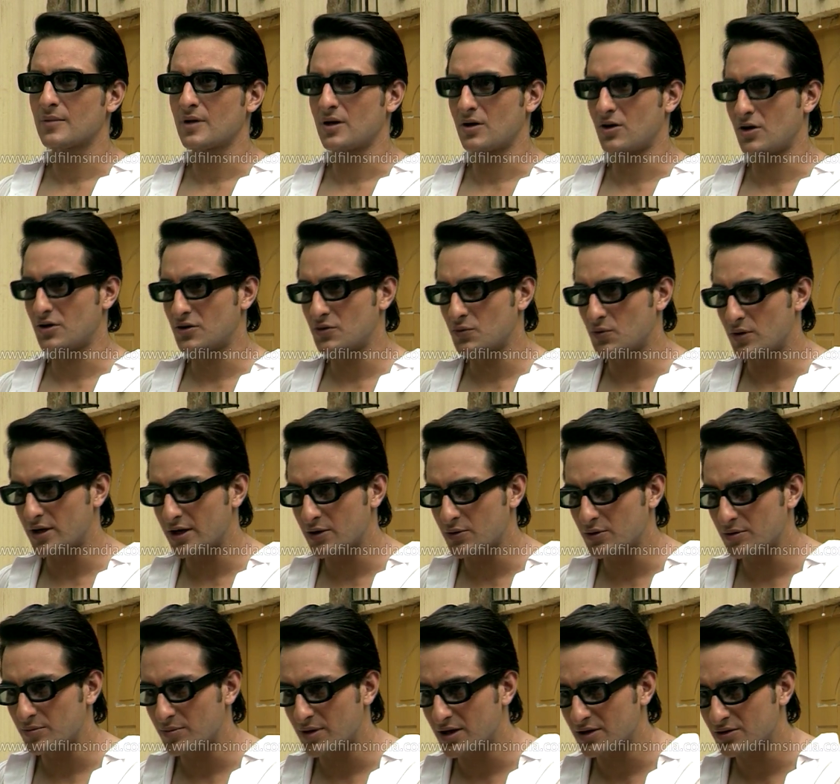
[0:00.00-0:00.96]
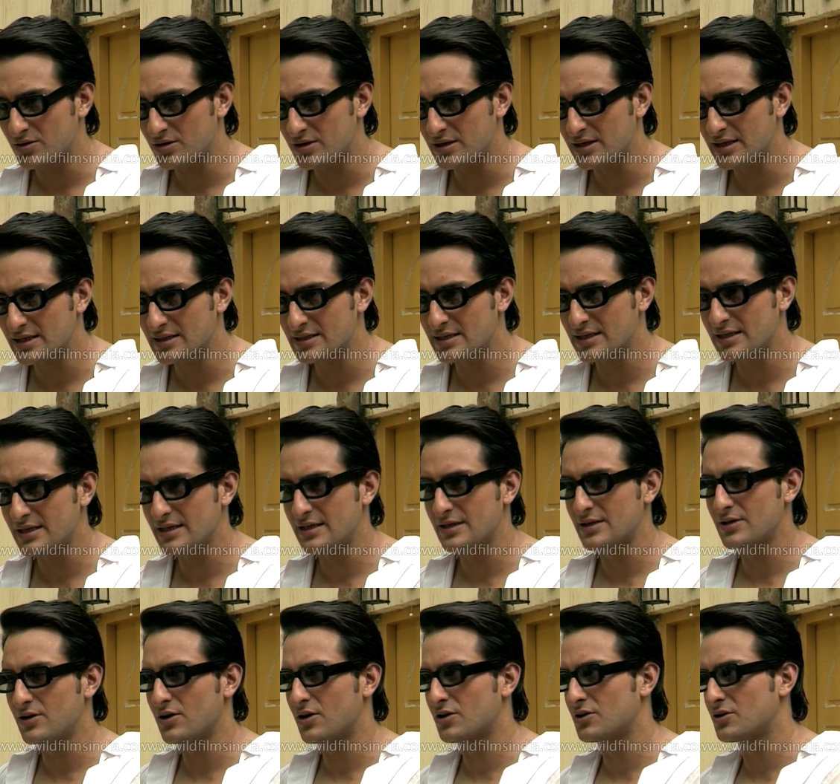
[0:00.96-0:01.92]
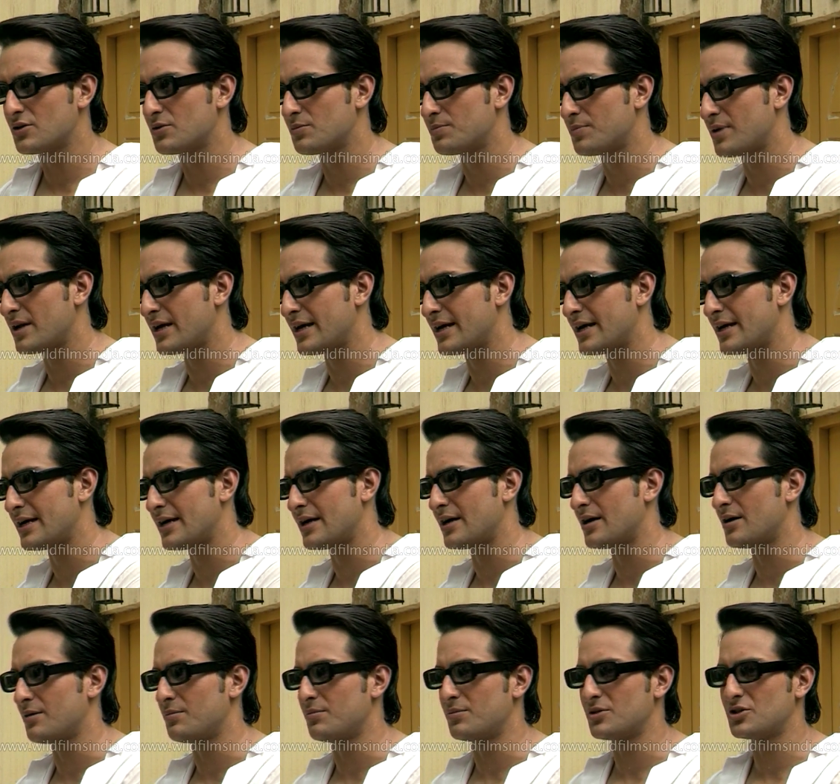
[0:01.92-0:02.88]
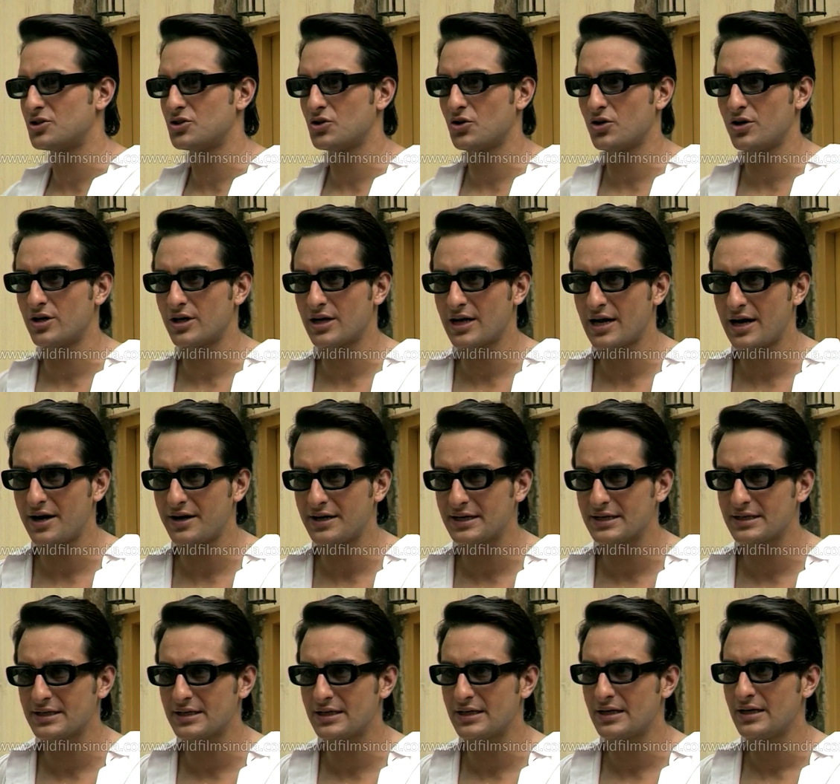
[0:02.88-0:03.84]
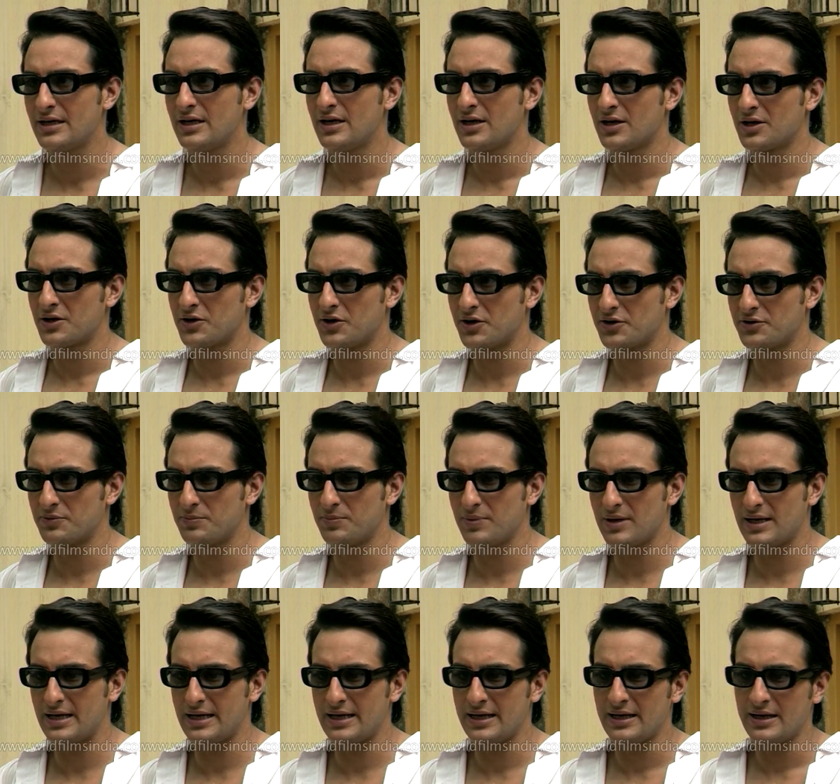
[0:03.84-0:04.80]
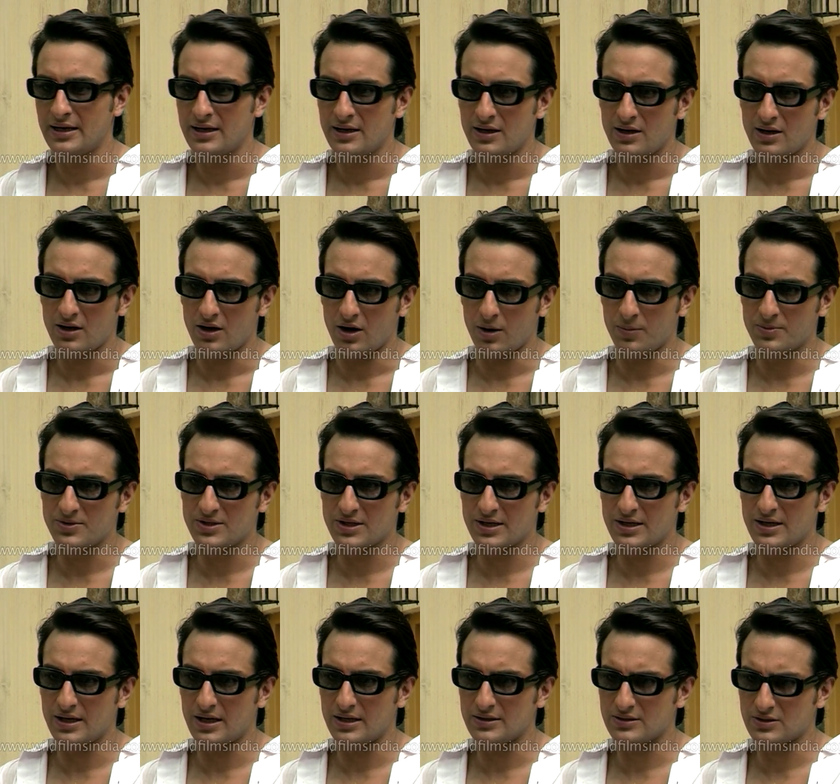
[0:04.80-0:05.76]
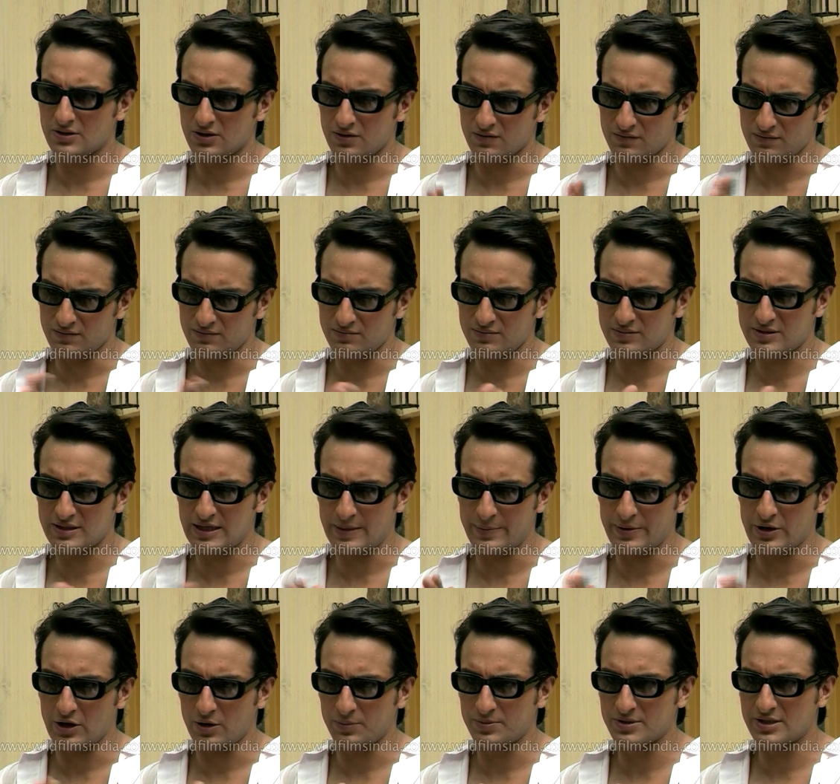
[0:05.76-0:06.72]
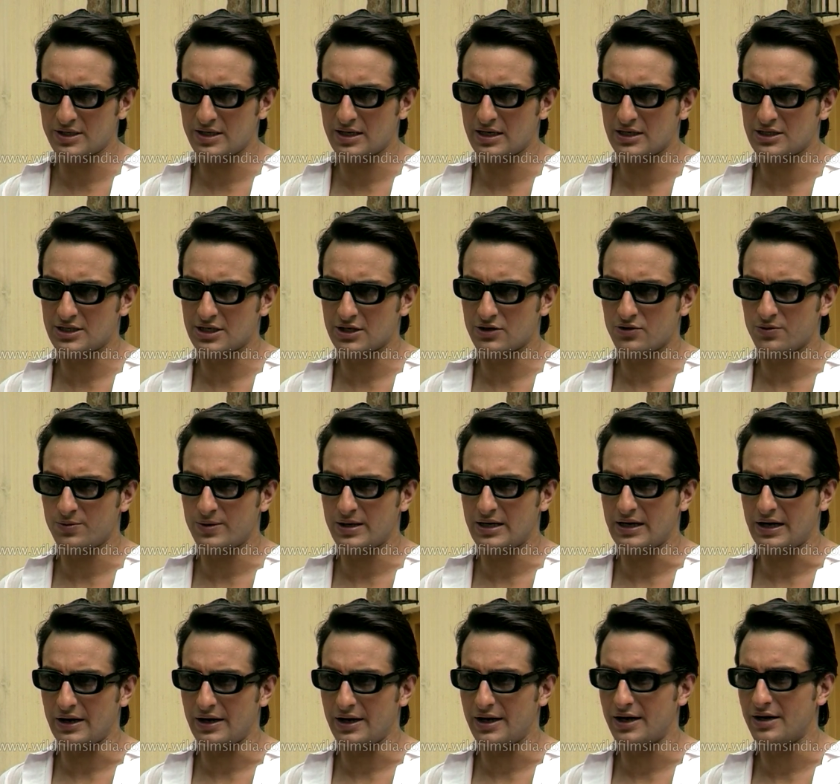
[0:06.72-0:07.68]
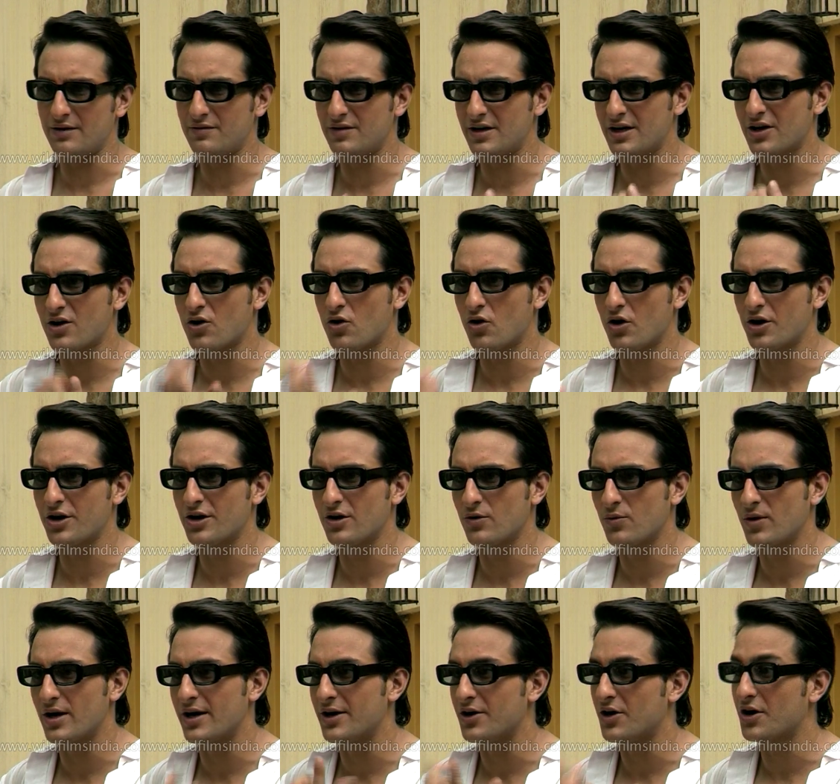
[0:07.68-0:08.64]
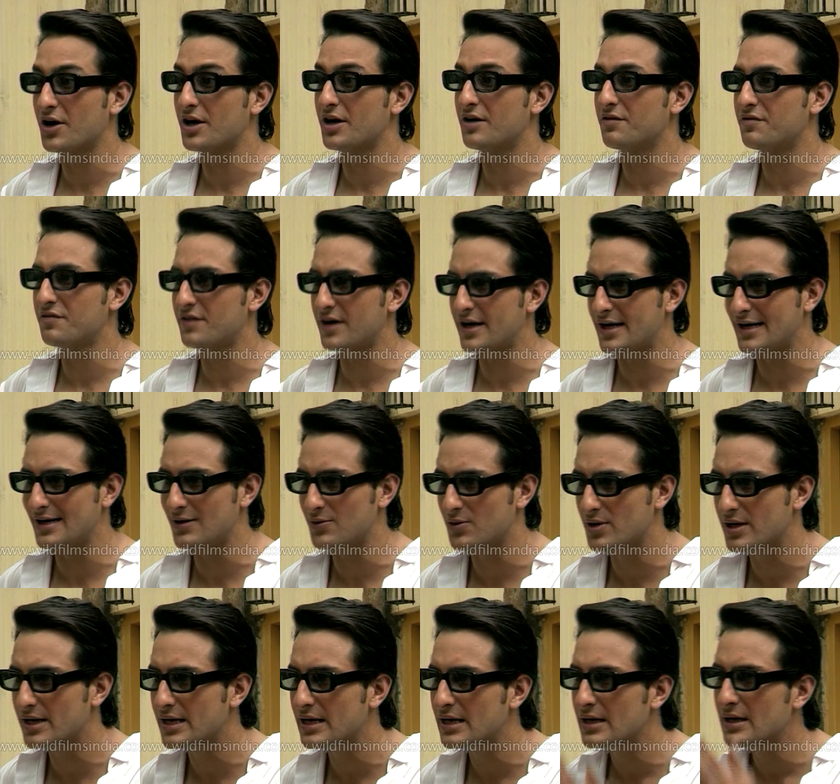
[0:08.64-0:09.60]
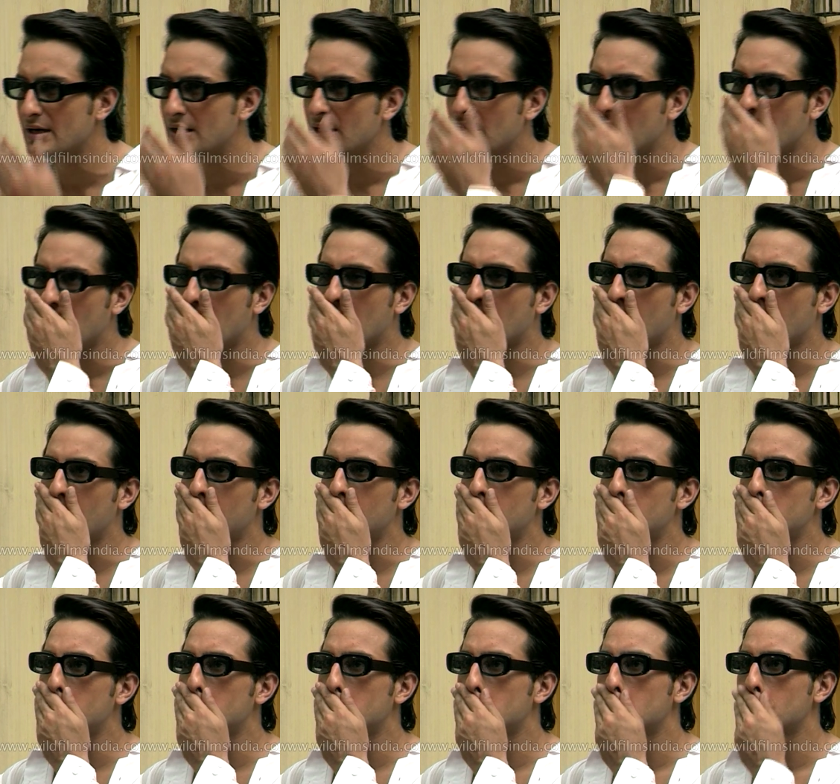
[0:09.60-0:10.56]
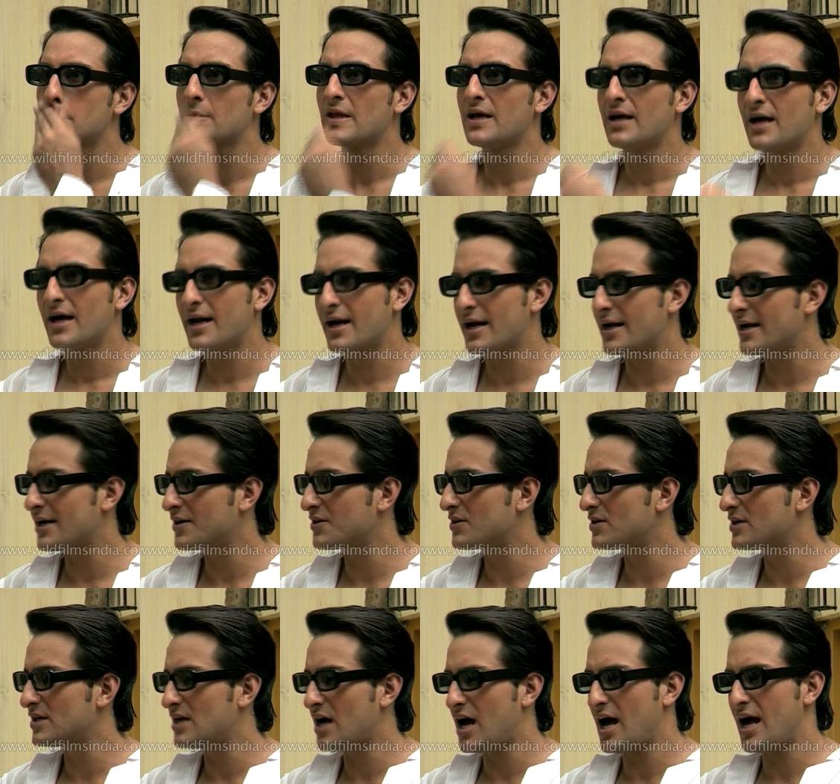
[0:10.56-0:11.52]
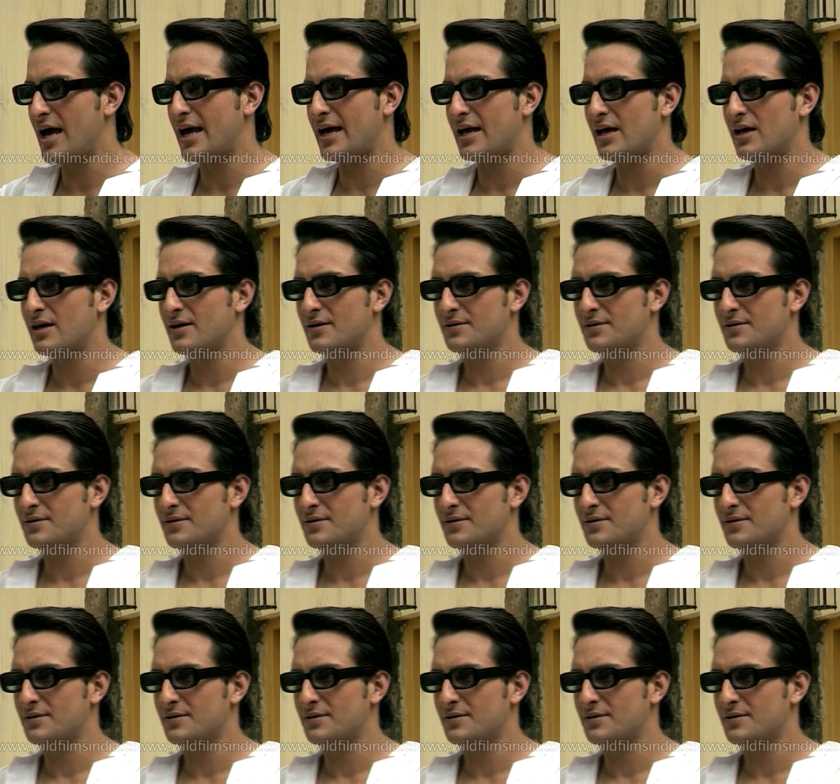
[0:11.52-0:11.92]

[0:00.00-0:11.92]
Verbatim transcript: Got to work with Madhuri Dixit, got to play a maturer character, got to play opposite, sort of semi-opposite Akshay Kumar in a very cordial way, not in a friendly way. And I get to die.